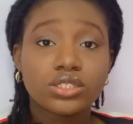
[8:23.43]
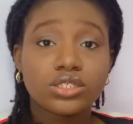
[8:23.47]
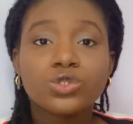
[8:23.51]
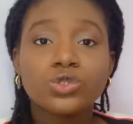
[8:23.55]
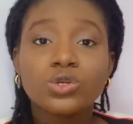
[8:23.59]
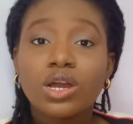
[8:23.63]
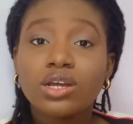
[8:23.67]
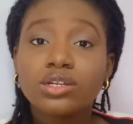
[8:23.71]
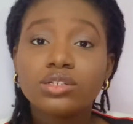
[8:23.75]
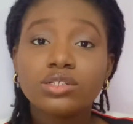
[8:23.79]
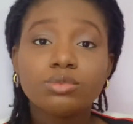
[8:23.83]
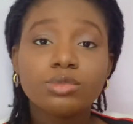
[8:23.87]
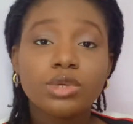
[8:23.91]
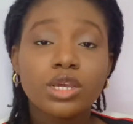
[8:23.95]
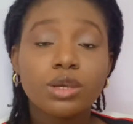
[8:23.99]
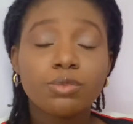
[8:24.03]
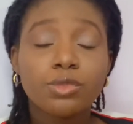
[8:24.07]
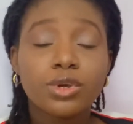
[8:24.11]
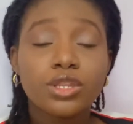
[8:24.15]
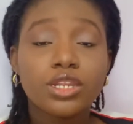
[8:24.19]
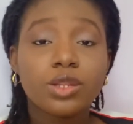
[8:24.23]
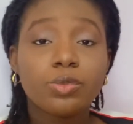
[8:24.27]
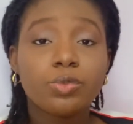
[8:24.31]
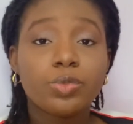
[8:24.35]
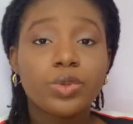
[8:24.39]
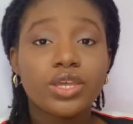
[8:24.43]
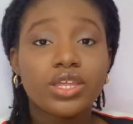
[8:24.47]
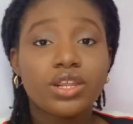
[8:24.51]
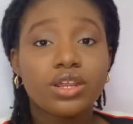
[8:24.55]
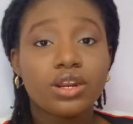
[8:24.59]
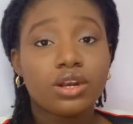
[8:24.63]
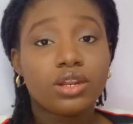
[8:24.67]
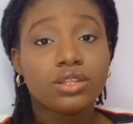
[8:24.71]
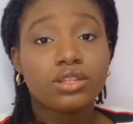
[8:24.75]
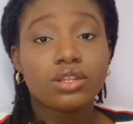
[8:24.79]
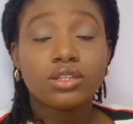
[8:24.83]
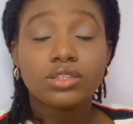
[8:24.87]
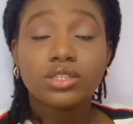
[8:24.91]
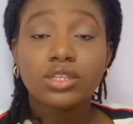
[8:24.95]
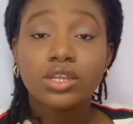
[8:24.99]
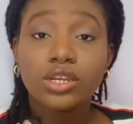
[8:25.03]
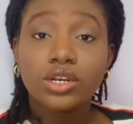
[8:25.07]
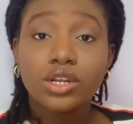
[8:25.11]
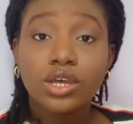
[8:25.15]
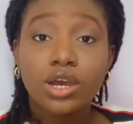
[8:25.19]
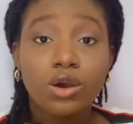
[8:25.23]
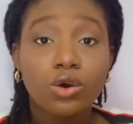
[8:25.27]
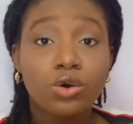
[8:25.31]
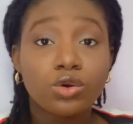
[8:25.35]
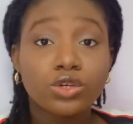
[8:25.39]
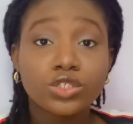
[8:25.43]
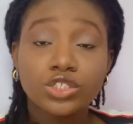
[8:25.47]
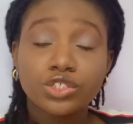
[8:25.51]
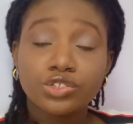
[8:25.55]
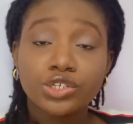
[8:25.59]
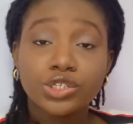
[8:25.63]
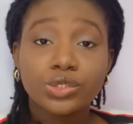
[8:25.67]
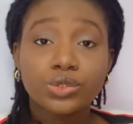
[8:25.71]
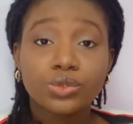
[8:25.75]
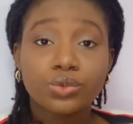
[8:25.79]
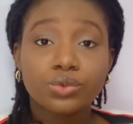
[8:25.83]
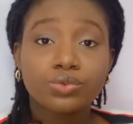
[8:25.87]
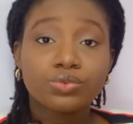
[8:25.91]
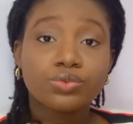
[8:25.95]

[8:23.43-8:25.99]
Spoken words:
So how do you make money being an entertainer or curator?